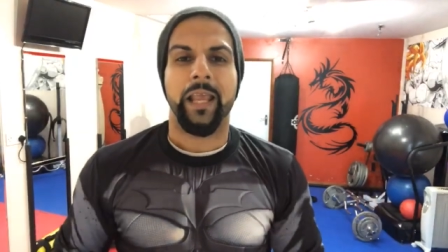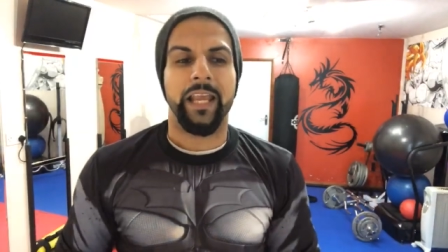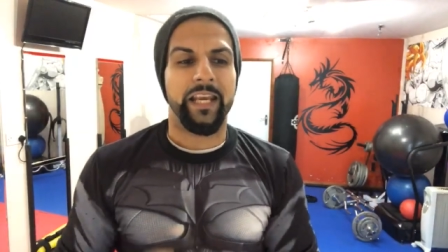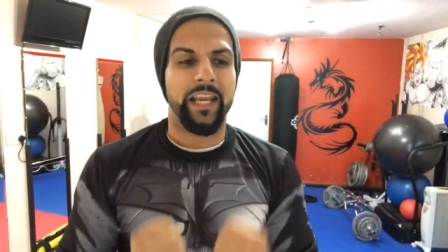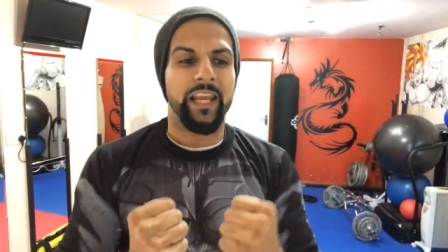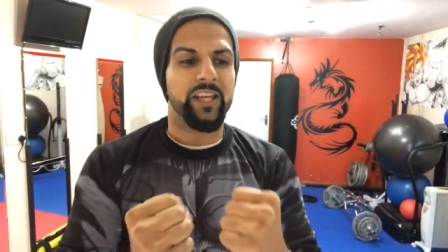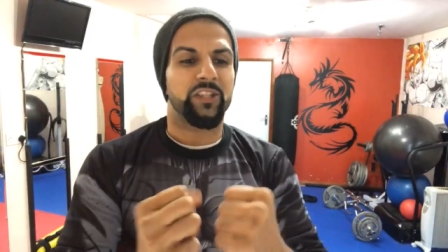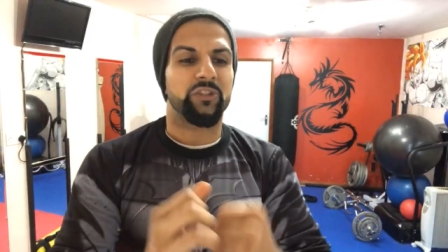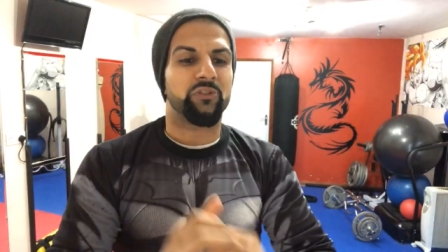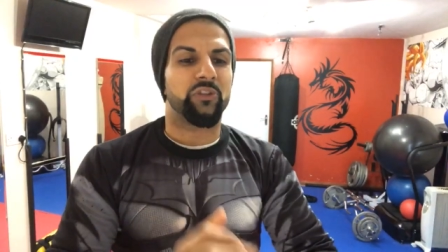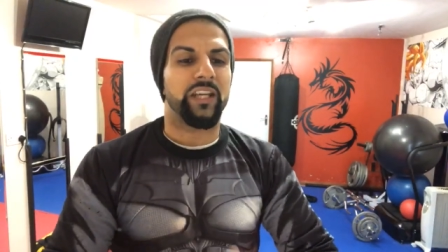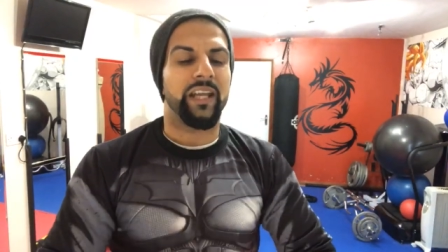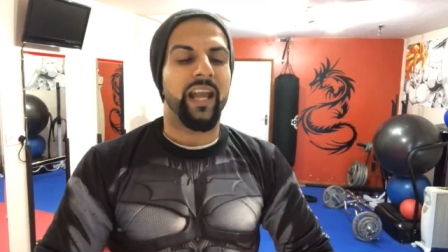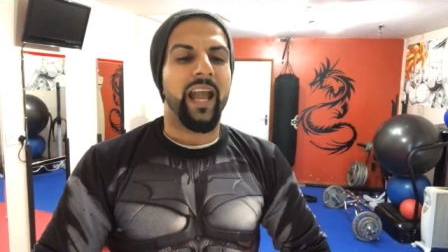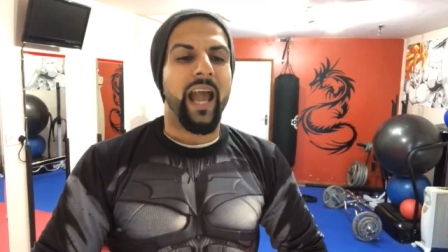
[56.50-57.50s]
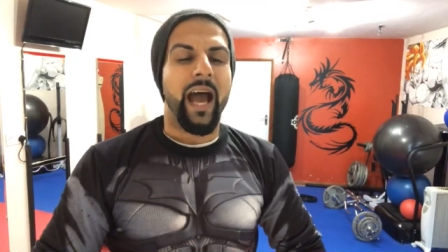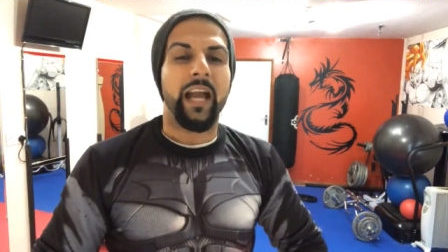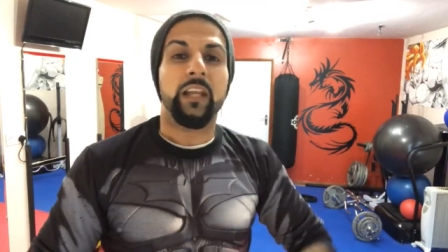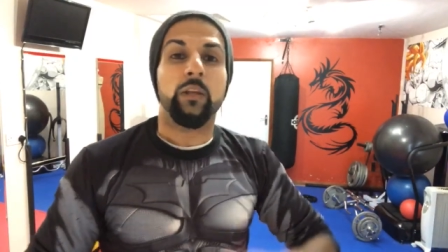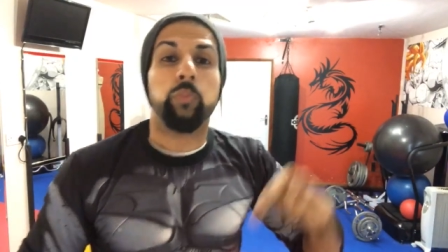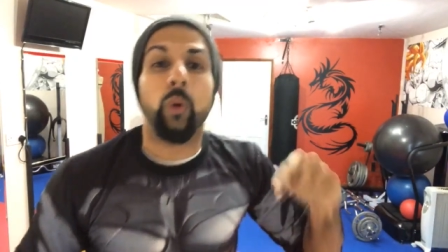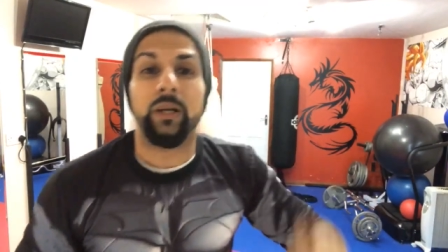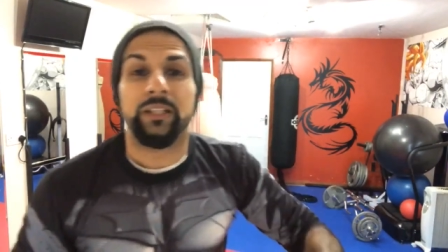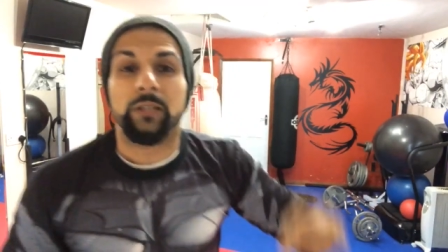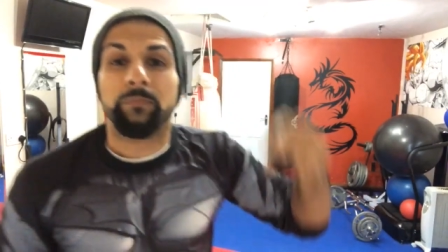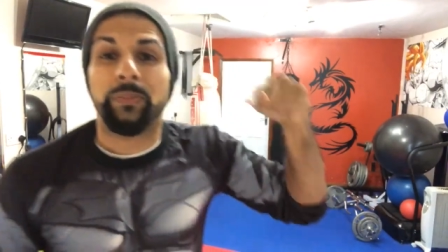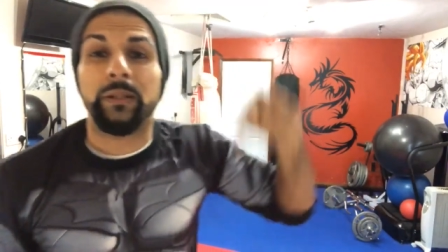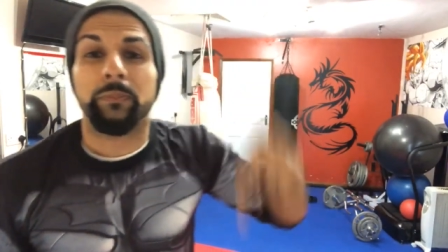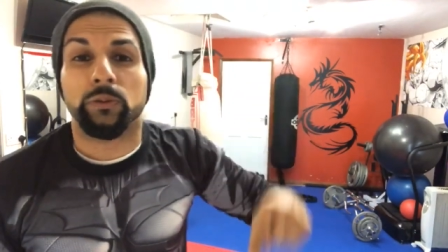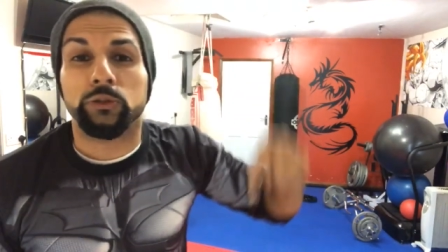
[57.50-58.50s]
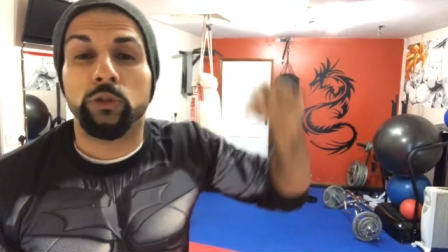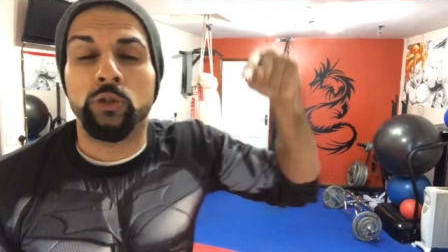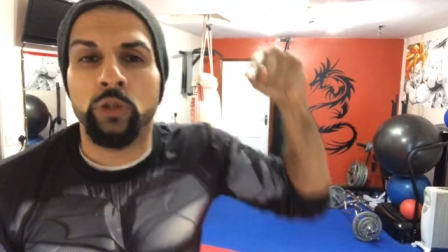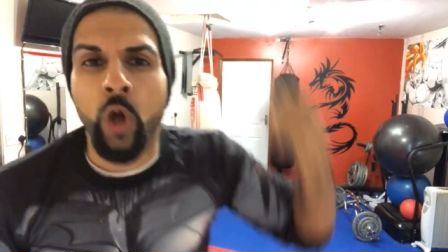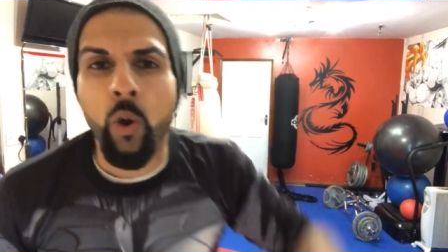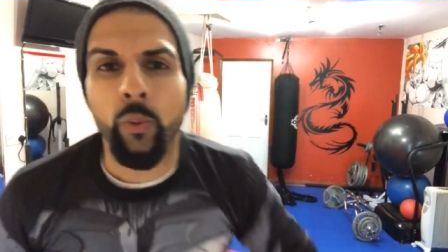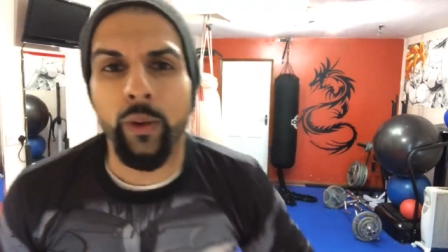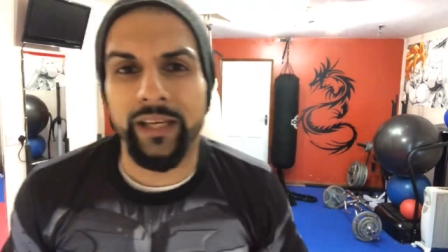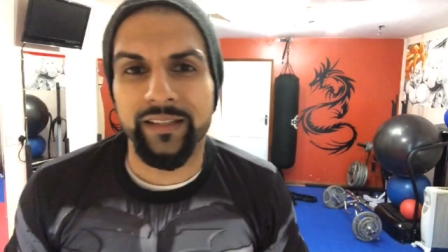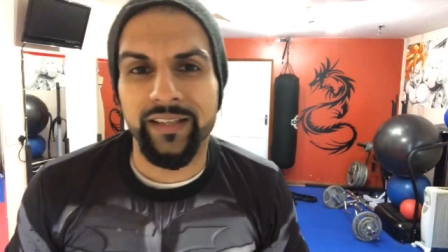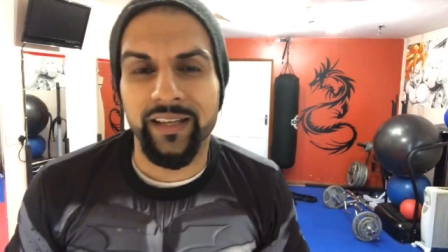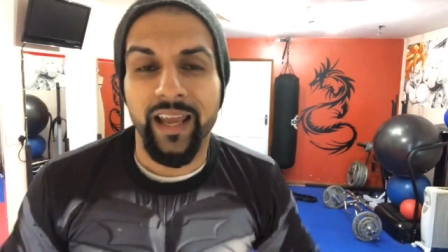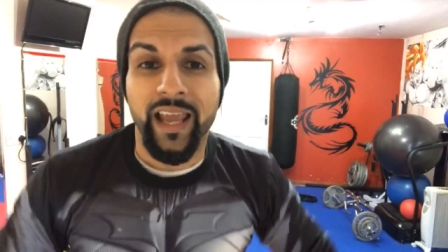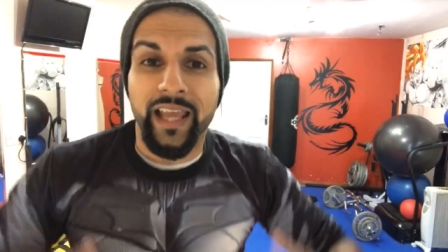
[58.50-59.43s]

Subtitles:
in history, and he wanted people to know it.